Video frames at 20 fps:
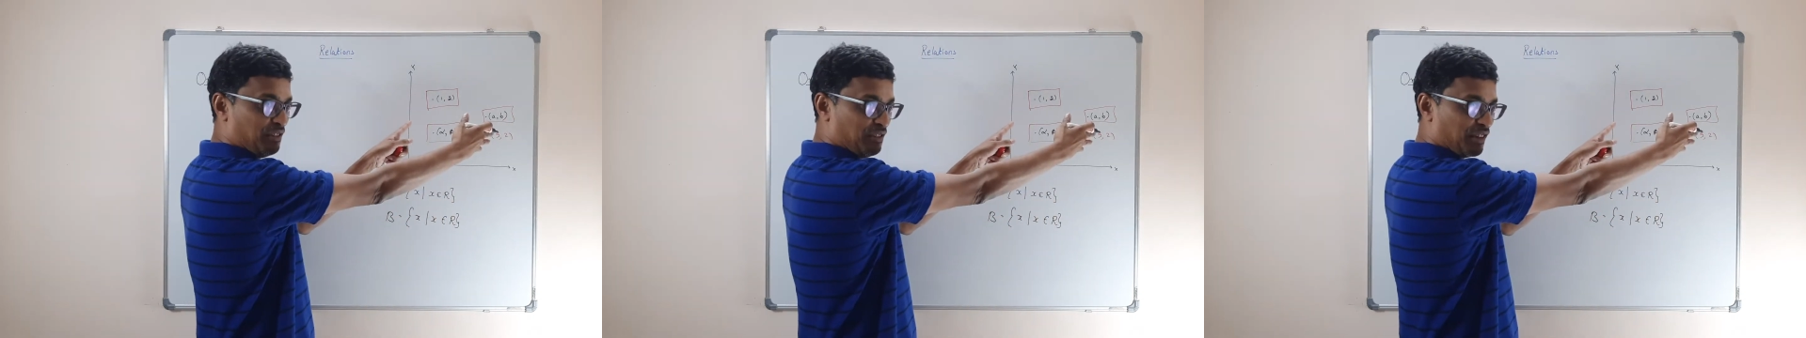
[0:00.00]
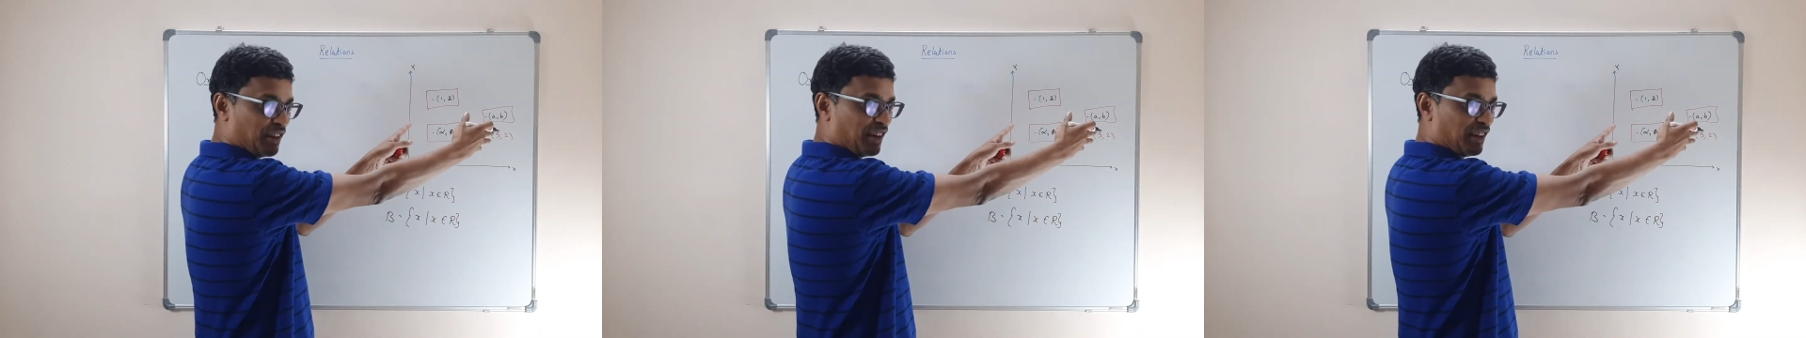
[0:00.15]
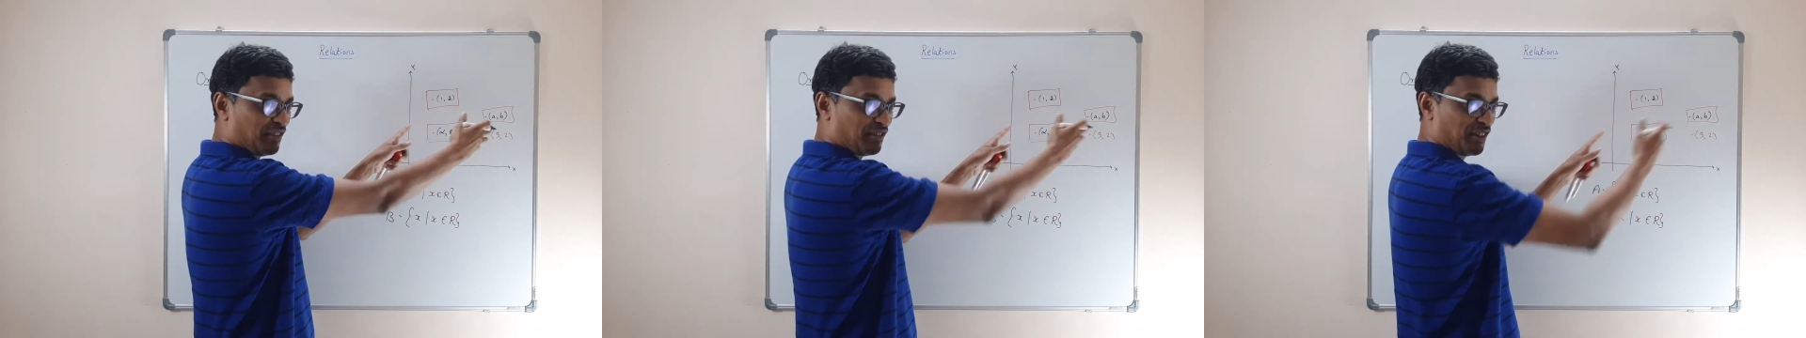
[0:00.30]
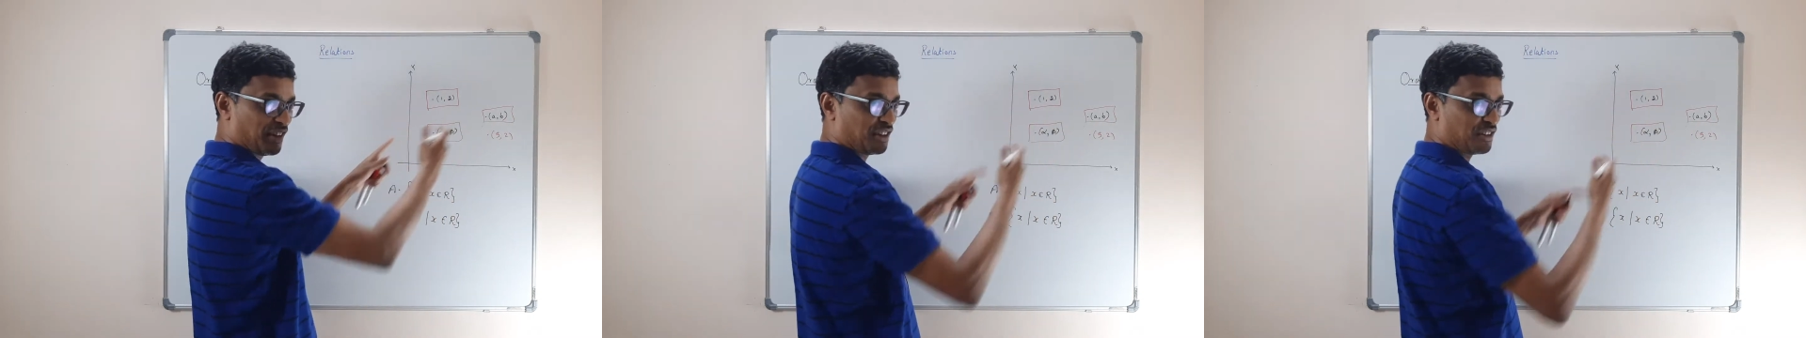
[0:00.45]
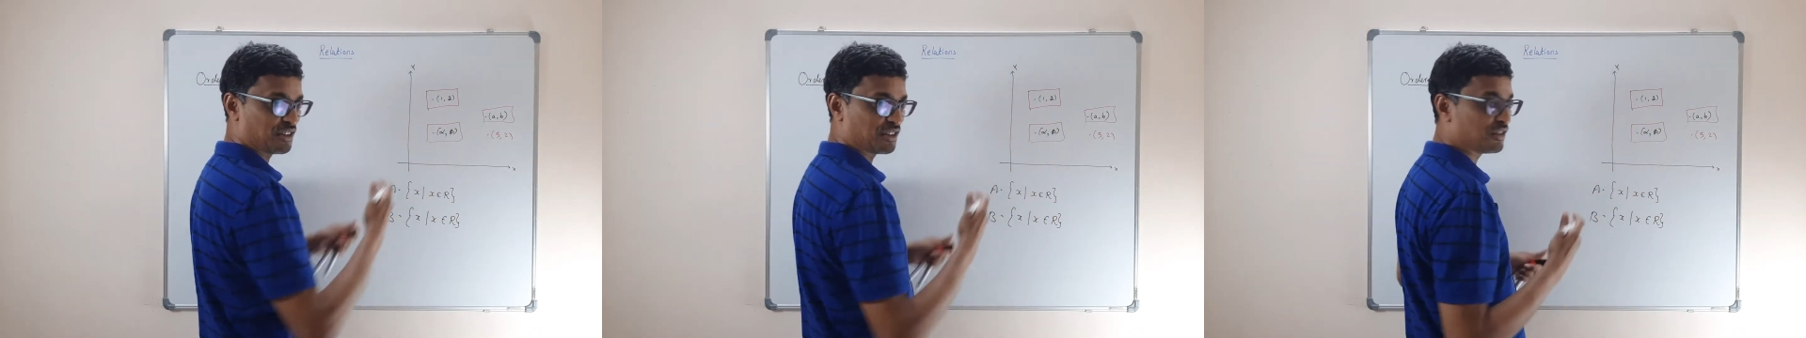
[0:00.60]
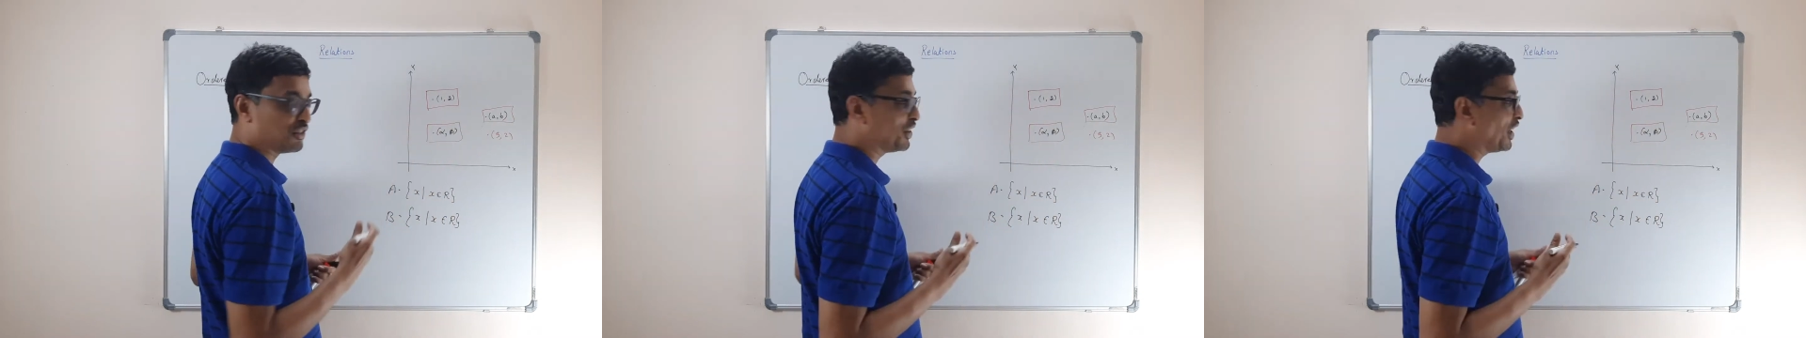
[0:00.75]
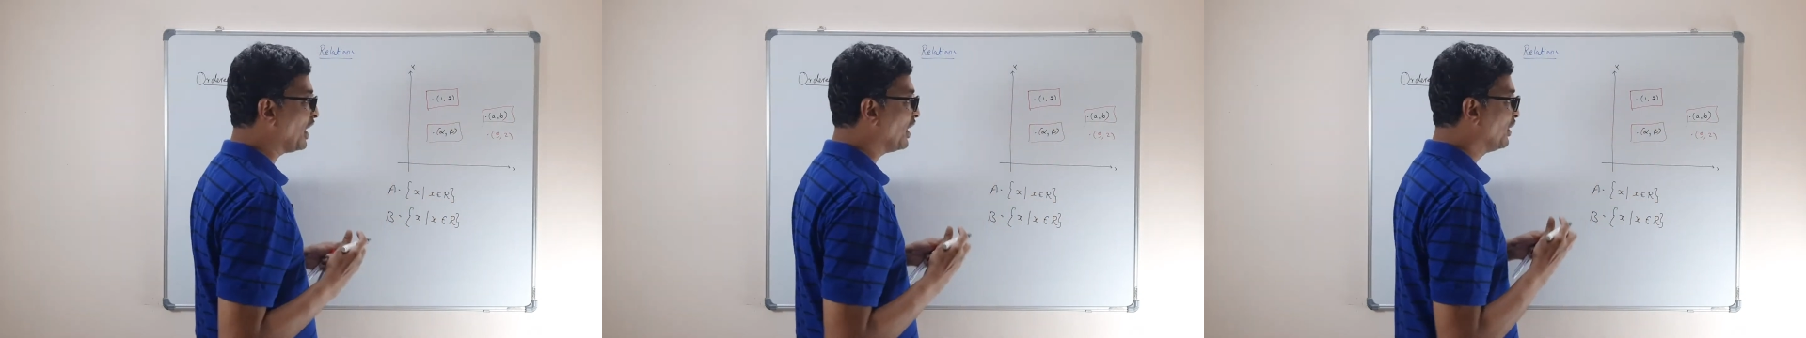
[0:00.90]
you can find.
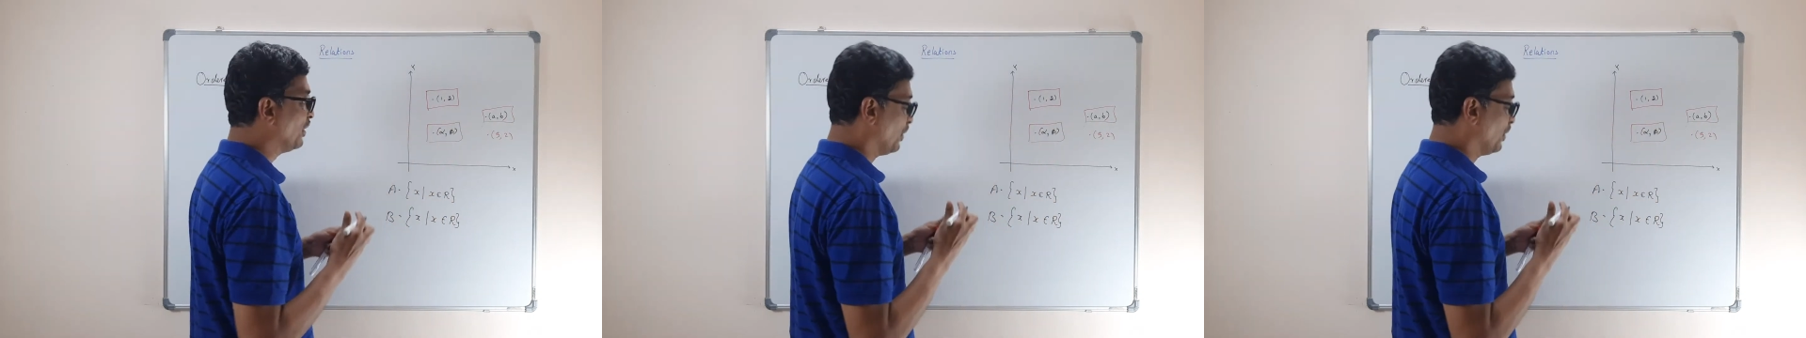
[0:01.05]
Okay,